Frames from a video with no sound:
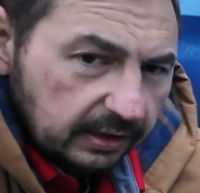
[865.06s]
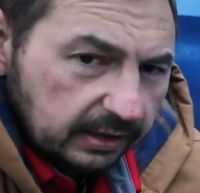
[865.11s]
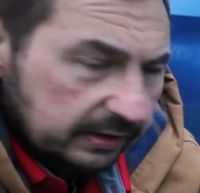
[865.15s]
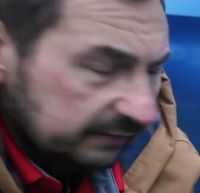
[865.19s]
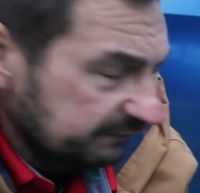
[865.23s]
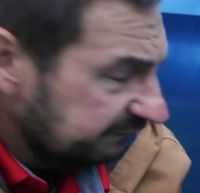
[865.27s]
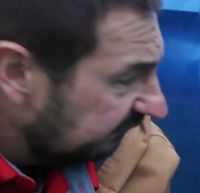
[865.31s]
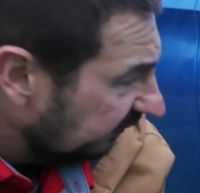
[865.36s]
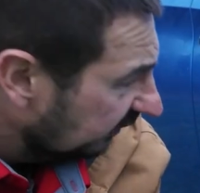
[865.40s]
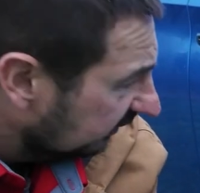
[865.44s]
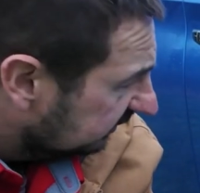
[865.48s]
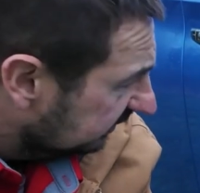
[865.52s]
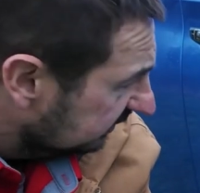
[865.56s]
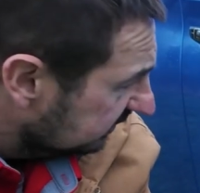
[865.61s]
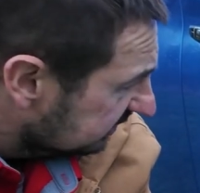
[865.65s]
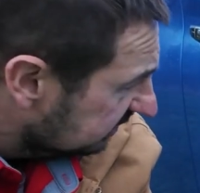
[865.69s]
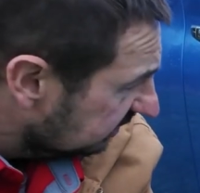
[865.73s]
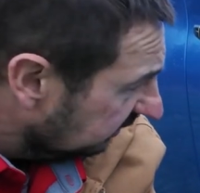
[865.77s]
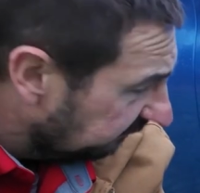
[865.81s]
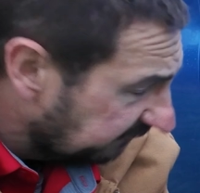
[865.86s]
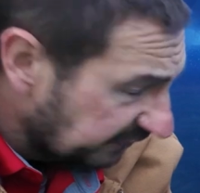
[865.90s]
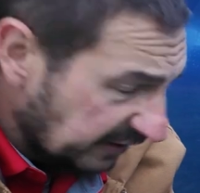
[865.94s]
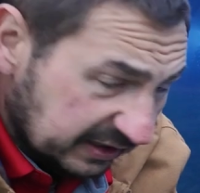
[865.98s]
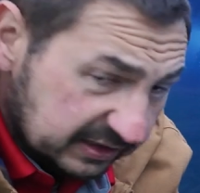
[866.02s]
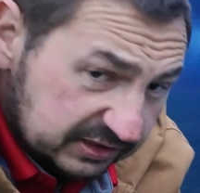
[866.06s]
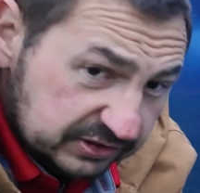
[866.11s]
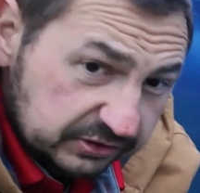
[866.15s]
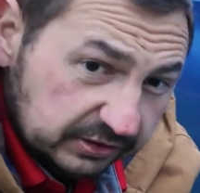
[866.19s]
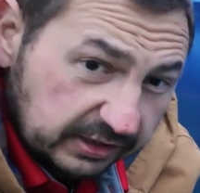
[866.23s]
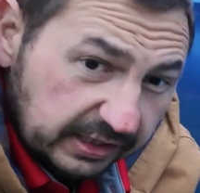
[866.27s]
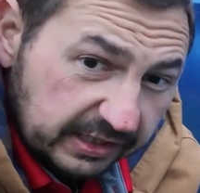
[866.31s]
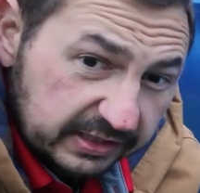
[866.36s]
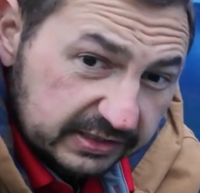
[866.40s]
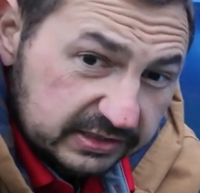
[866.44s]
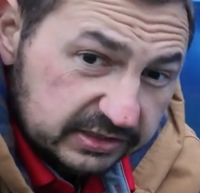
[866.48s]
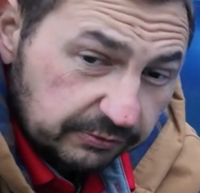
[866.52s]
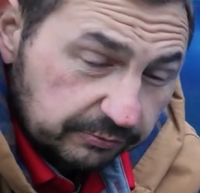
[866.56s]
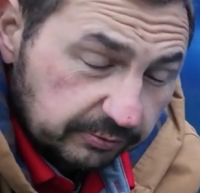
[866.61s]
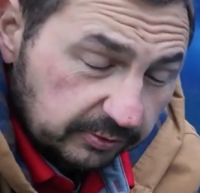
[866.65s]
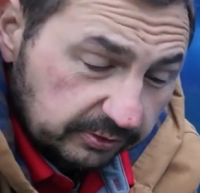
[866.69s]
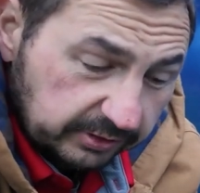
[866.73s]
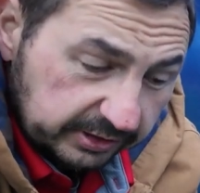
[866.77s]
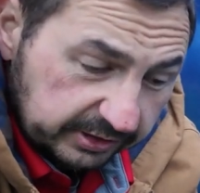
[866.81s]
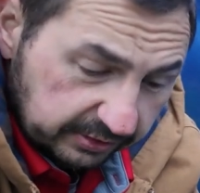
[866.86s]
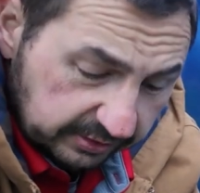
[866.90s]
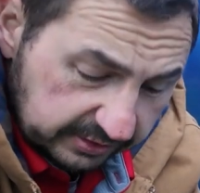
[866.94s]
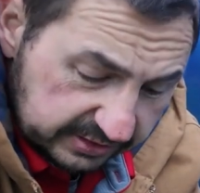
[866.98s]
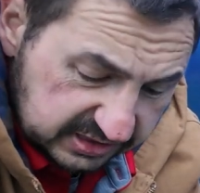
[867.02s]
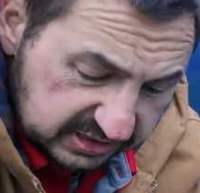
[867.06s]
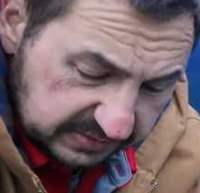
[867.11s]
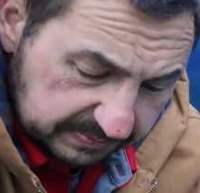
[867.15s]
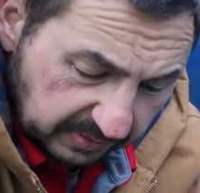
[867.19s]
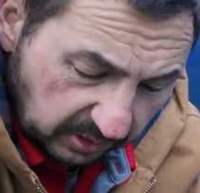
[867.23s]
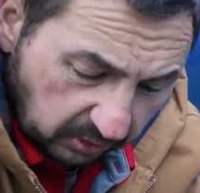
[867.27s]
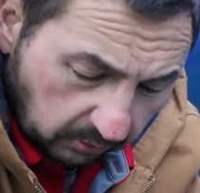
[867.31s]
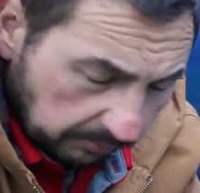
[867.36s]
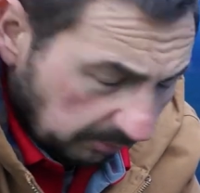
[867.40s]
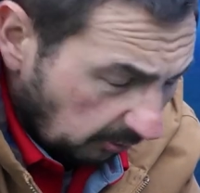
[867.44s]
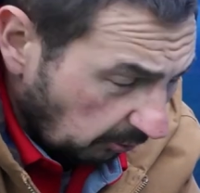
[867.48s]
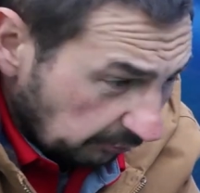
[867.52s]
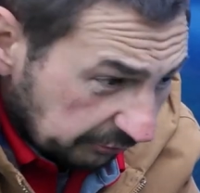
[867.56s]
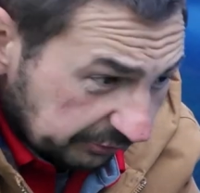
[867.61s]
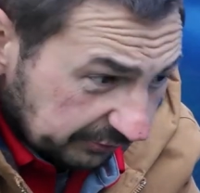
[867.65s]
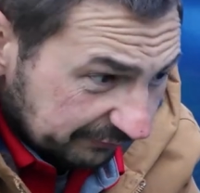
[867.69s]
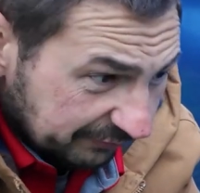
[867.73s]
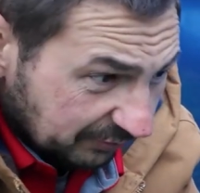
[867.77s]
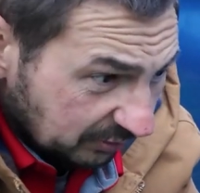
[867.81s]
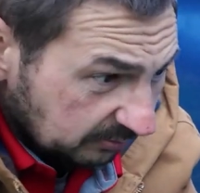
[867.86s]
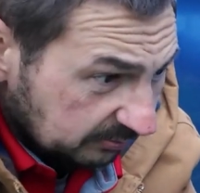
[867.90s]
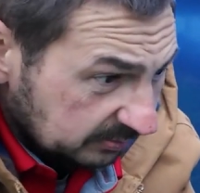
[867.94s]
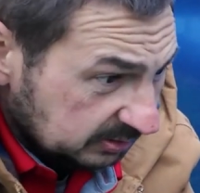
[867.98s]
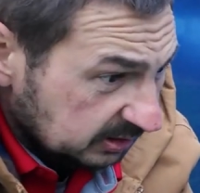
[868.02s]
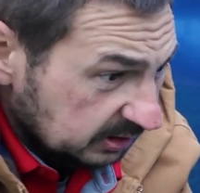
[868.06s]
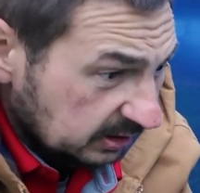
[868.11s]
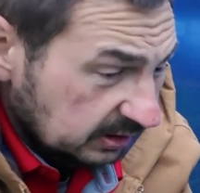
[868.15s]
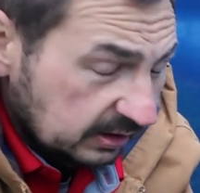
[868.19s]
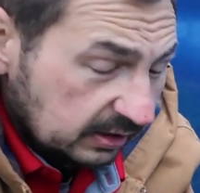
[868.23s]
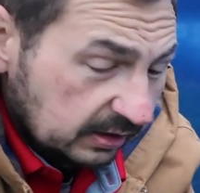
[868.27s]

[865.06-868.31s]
In fact, this stuff actually has a really nice smell, both of them.